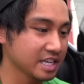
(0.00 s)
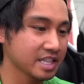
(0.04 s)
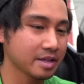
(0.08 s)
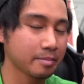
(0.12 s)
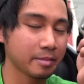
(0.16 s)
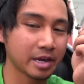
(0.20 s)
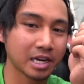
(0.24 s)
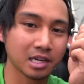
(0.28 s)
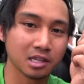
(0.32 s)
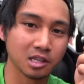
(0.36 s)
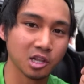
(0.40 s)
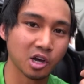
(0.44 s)
they
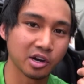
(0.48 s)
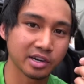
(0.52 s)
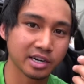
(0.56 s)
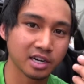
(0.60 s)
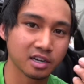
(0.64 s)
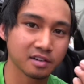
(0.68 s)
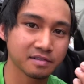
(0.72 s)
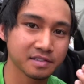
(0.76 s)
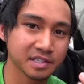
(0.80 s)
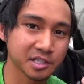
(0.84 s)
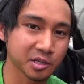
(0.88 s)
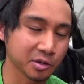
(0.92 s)
made it long
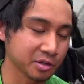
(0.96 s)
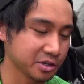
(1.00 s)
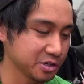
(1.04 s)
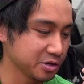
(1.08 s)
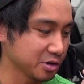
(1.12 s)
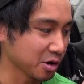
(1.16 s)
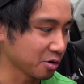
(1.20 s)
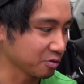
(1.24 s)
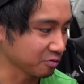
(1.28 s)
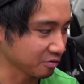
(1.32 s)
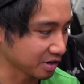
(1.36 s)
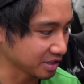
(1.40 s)
enough so you
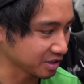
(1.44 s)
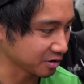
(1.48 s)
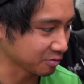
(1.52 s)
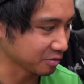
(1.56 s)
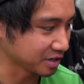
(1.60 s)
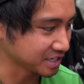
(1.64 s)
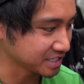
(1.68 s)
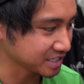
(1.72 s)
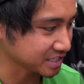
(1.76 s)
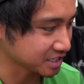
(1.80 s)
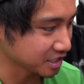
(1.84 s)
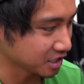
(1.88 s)
don't run the
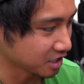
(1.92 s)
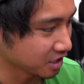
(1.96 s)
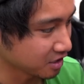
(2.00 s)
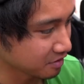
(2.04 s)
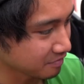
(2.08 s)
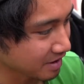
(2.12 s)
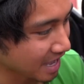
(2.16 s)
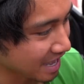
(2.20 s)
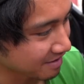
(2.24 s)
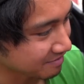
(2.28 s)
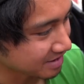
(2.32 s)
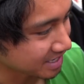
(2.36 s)
risk
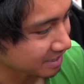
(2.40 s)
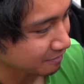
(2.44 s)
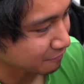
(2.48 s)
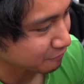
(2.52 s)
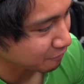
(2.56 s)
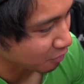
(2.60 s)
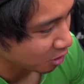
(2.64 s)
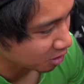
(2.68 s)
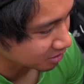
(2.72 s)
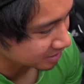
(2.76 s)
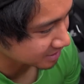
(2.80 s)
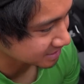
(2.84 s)
of having it
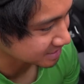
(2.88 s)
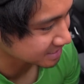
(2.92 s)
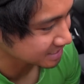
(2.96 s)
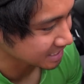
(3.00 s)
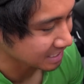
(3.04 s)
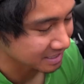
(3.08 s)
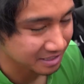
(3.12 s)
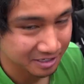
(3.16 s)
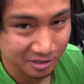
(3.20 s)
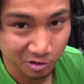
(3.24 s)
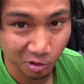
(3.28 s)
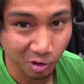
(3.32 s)
fall
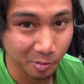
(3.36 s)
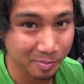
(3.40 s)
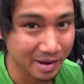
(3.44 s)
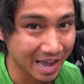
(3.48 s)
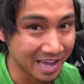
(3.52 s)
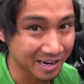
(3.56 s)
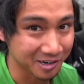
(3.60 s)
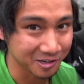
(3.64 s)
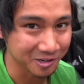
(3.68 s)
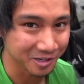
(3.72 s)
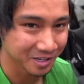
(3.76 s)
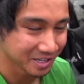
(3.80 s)
inside the door panel.